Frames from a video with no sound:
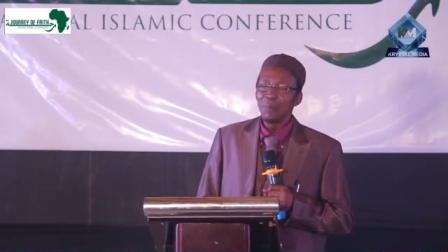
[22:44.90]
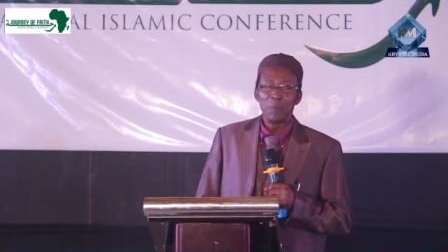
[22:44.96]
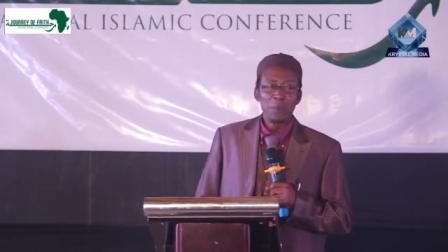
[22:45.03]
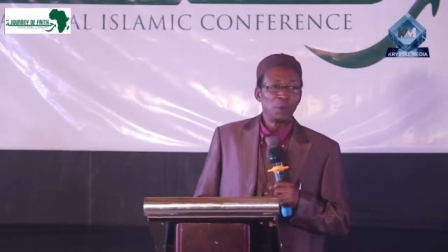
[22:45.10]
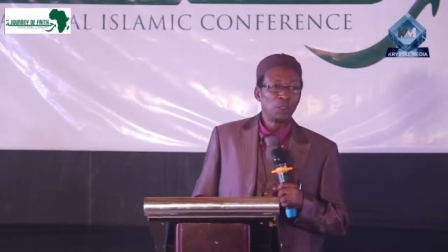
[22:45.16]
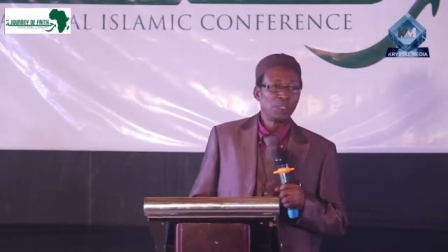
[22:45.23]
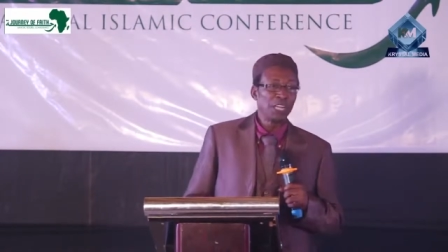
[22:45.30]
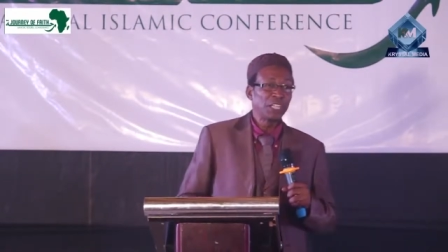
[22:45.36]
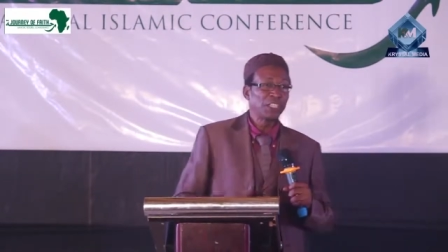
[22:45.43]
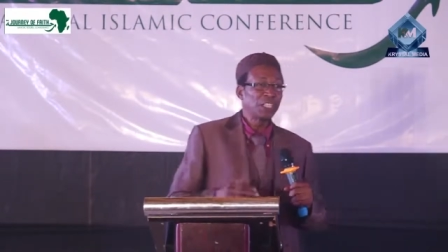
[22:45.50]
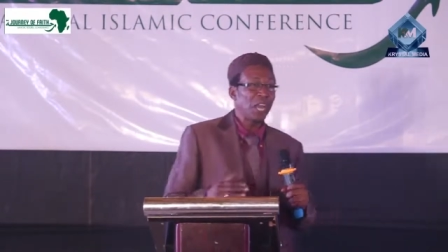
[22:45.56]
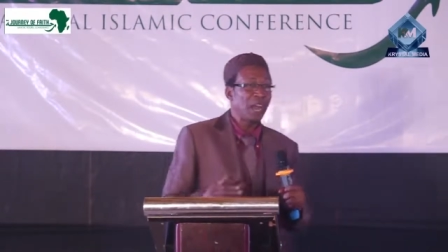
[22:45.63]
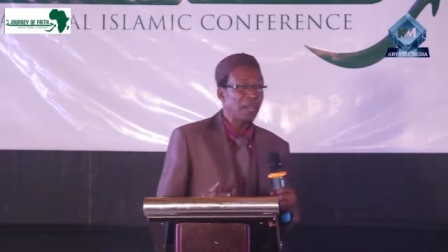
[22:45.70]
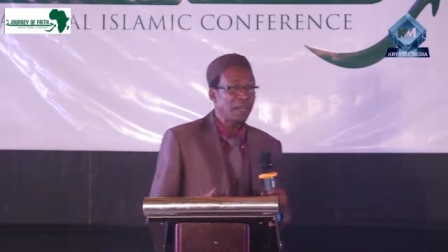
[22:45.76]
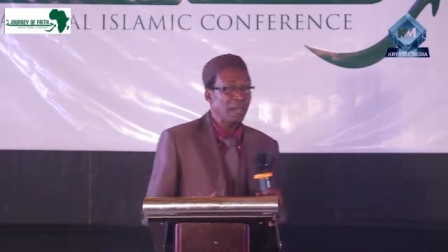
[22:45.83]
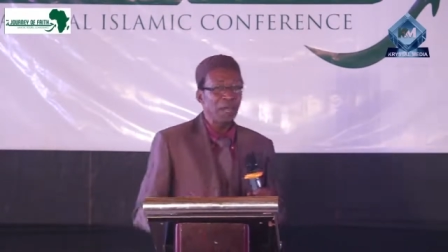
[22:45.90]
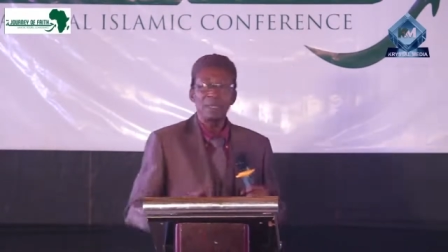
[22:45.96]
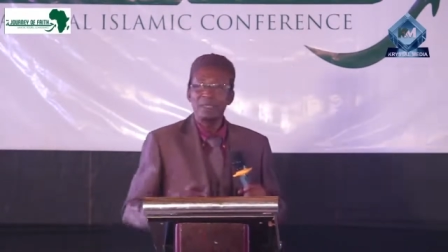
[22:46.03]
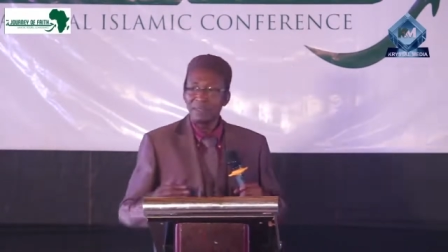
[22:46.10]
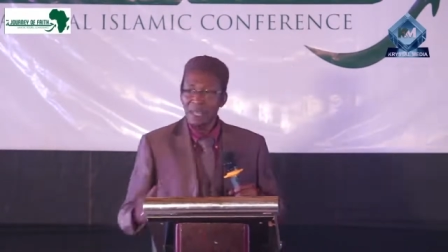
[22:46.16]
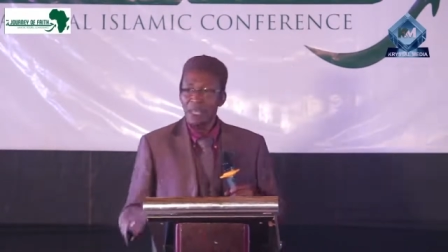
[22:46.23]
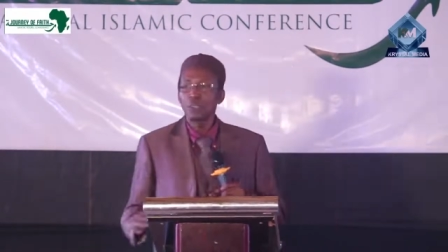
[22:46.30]
People take
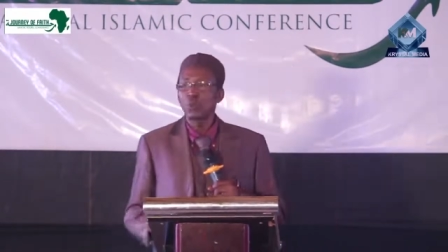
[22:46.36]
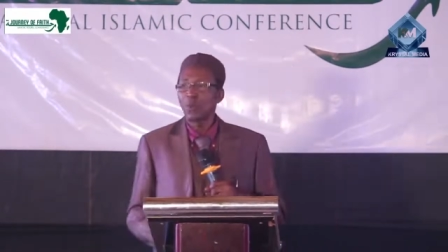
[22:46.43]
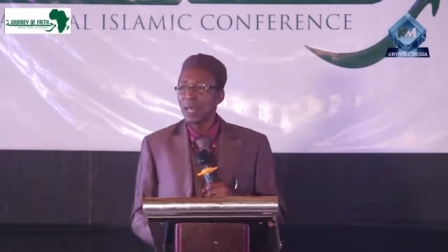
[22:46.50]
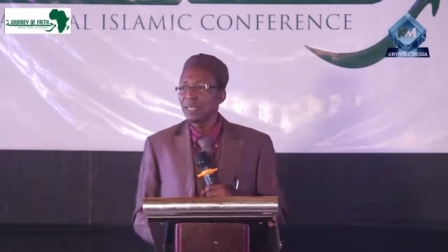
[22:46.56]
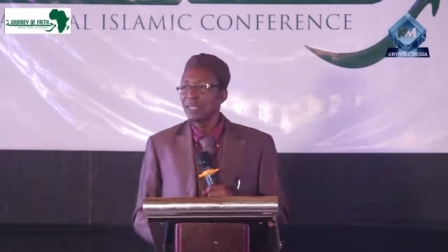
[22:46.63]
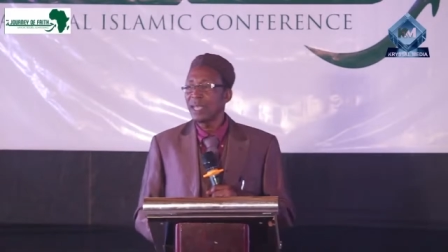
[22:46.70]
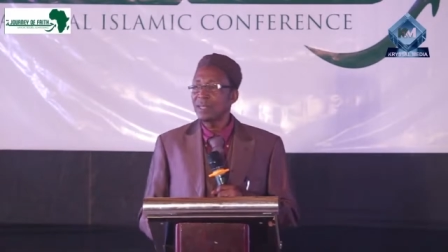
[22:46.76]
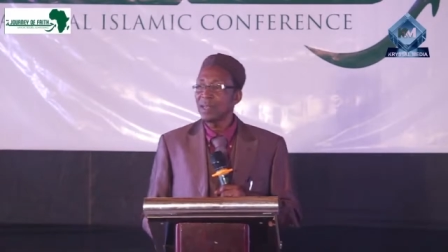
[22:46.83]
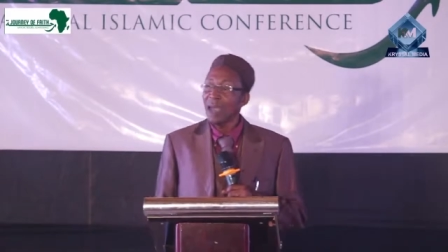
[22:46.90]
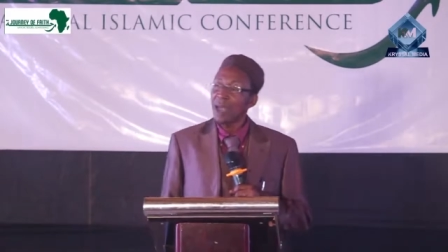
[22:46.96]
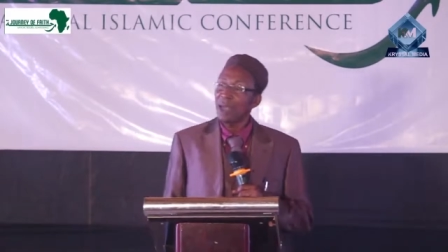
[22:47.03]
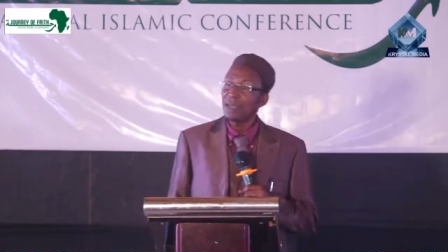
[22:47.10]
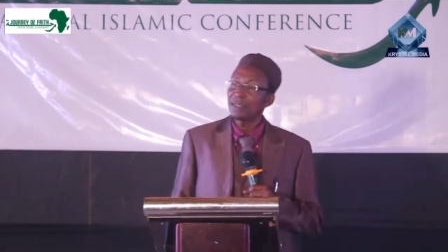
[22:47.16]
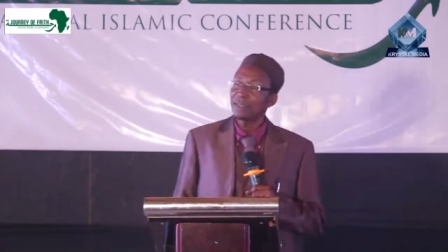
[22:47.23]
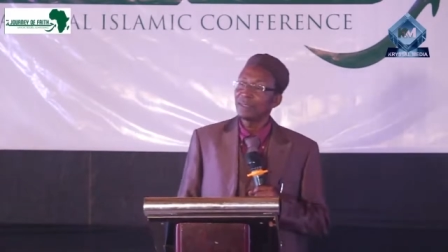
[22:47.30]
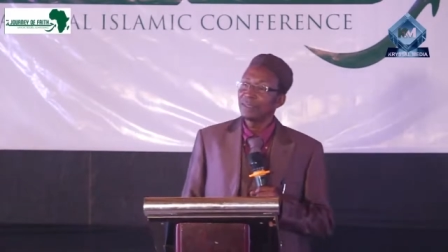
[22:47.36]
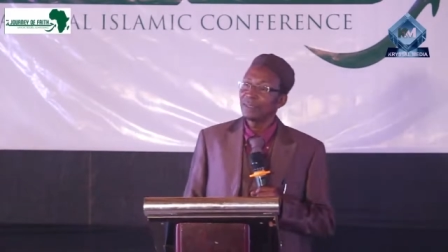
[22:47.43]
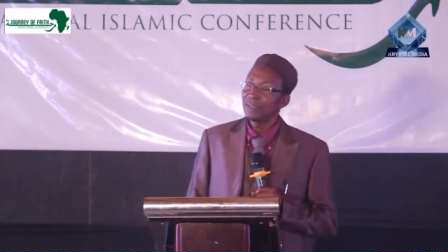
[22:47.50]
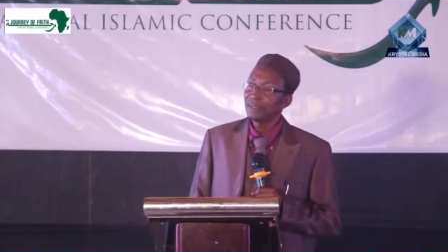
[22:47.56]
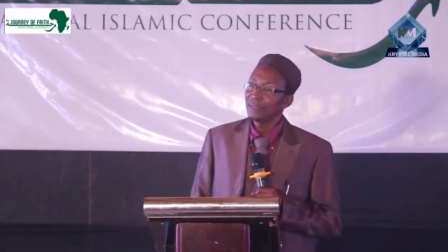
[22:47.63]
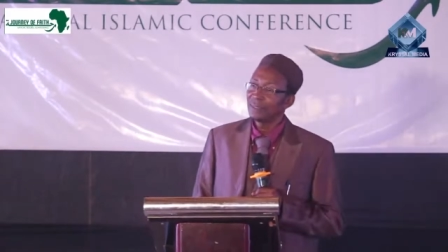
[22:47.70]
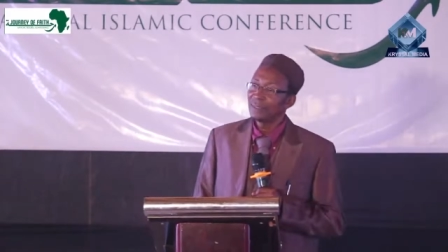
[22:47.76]
Shahada, that's when I get high.
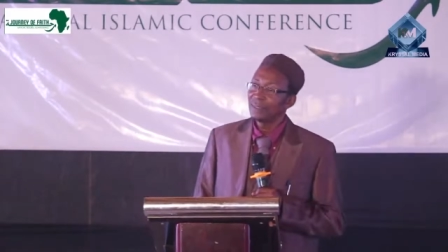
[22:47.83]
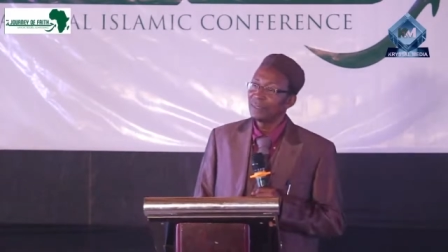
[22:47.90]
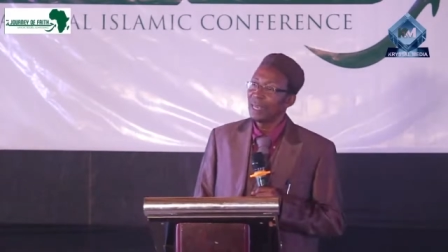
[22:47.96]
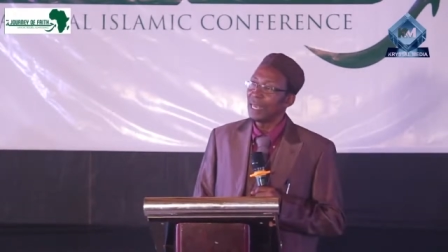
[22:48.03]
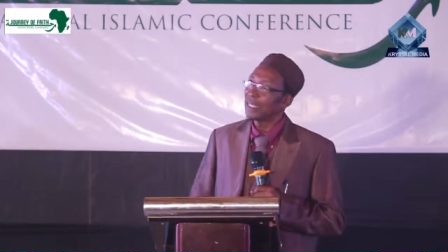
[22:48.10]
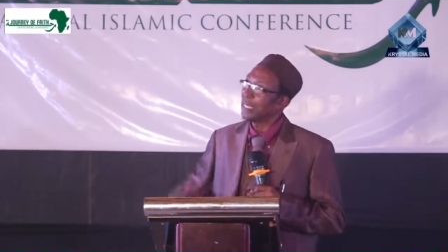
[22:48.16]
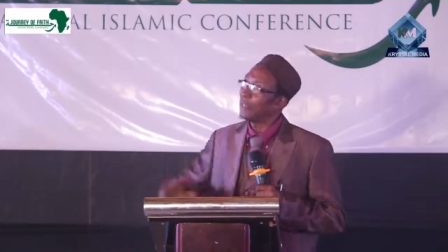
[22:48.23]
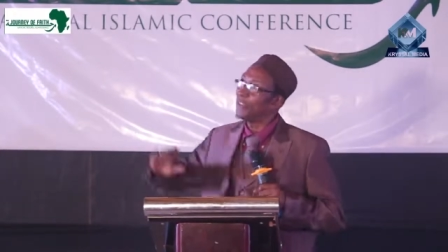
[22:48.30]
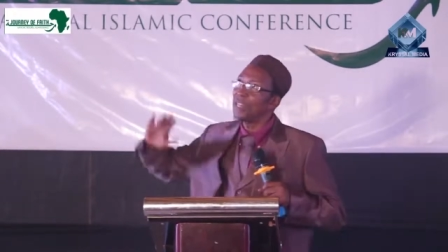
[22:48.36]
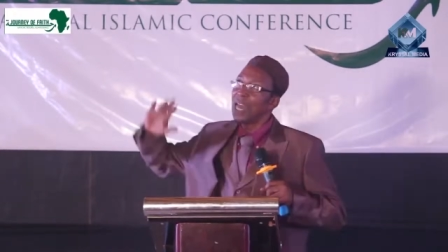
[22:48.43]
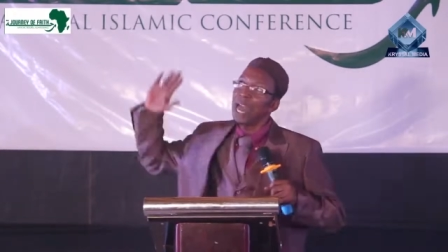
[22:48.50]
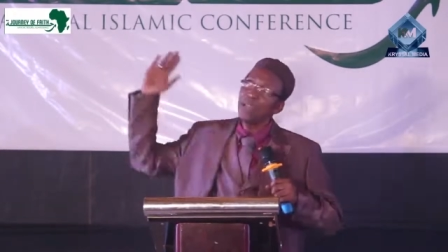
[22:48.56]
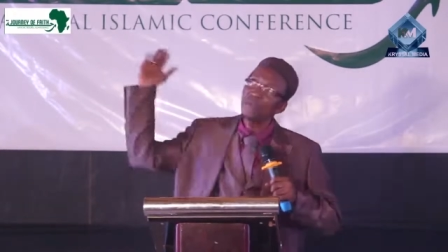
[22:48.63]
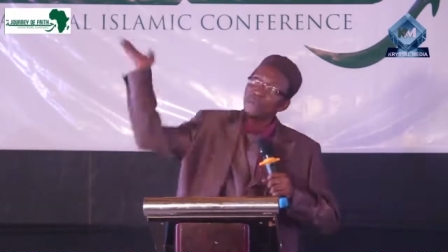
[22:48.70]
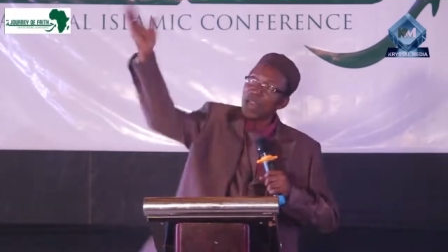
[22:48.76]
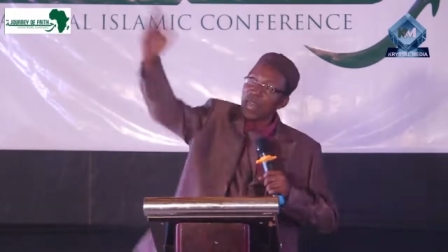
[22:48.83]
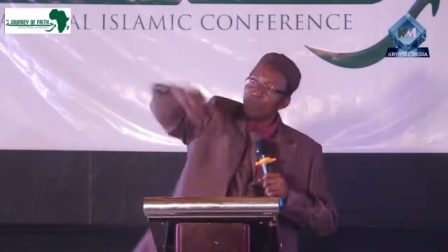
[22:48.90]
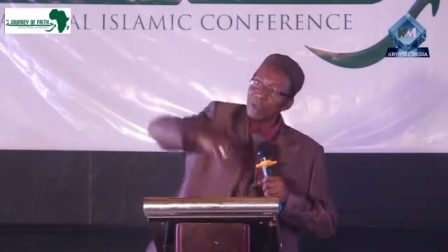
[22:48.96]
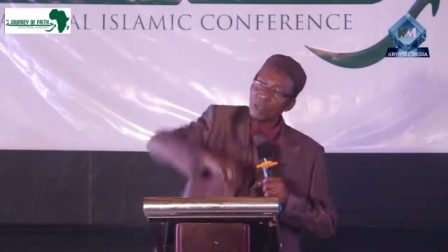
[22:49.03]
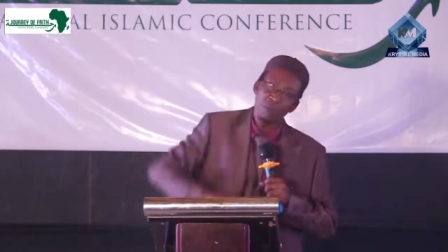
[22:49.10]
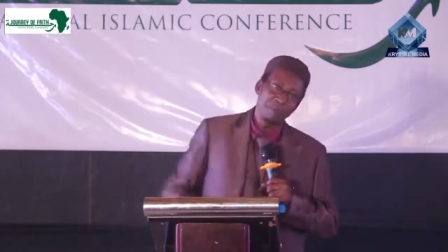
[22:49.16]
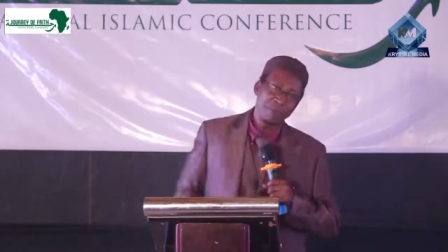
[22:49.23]
I give it high
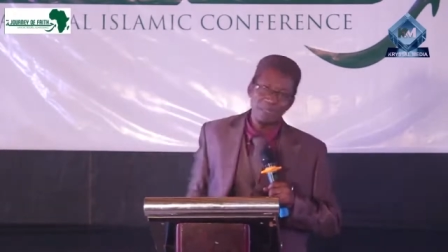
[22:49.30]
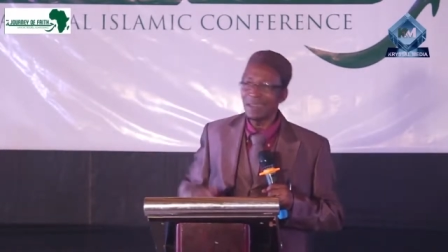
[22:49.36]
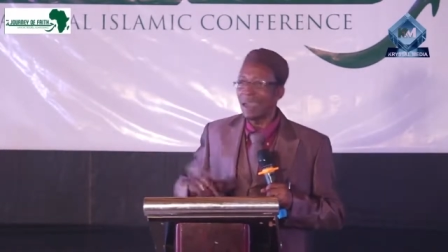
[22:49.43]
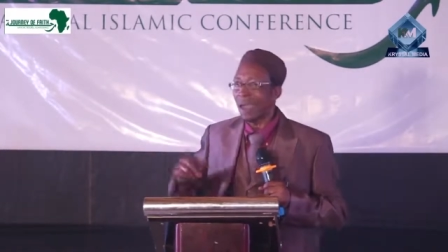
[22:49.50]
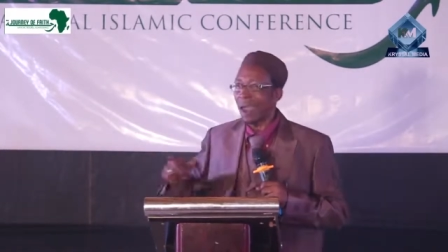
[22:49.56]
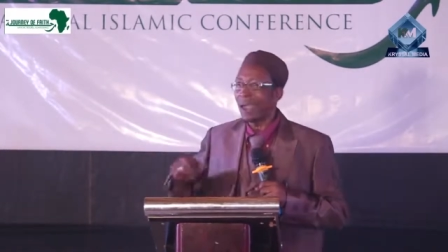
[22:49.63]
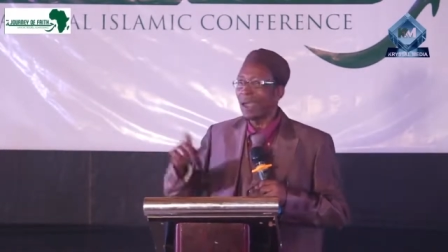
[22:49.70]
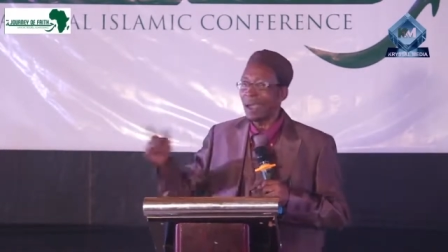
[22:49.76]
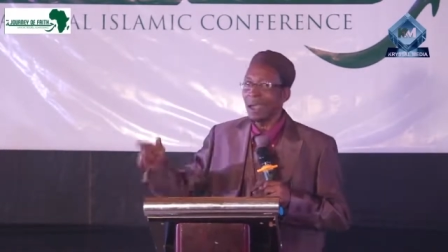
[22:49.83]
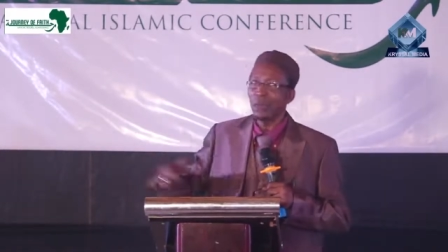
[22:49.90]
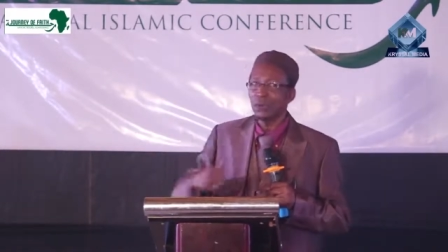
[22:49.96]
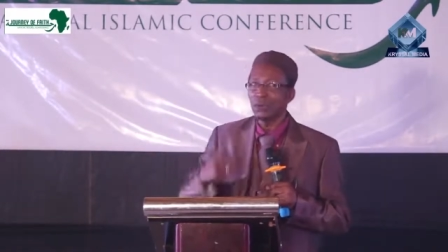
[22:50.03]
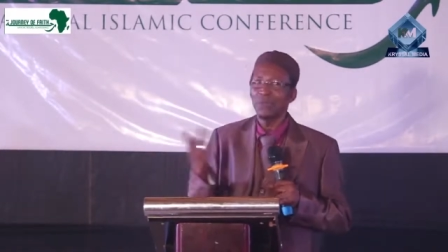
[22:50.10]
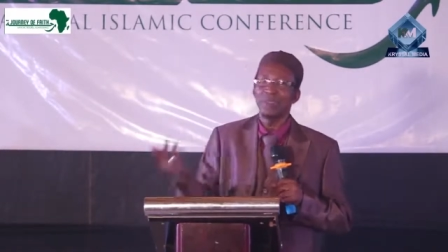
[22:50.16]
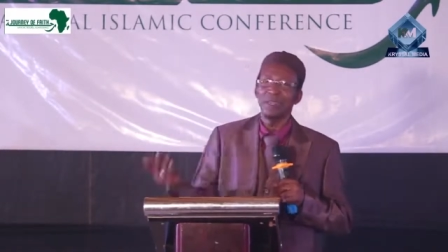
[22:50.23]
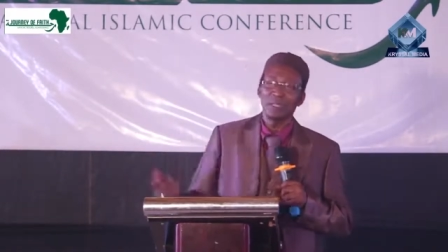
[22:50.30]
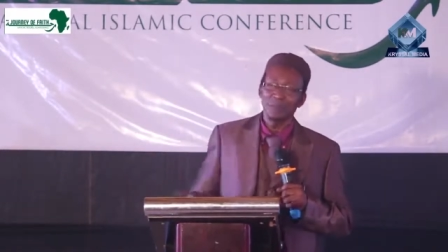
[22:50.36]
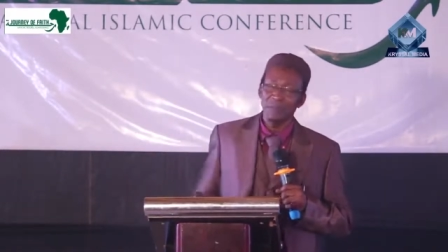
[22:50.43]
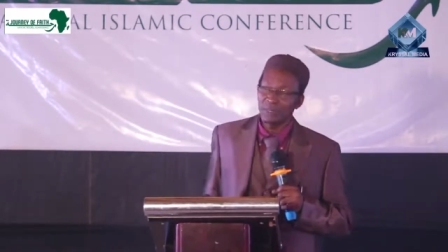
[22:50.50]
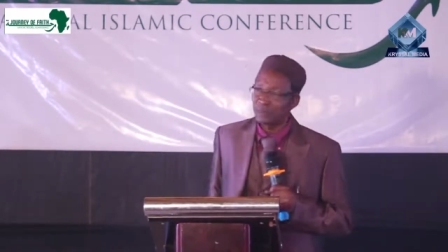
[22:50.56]
five. I don't mean the high high. What do you think?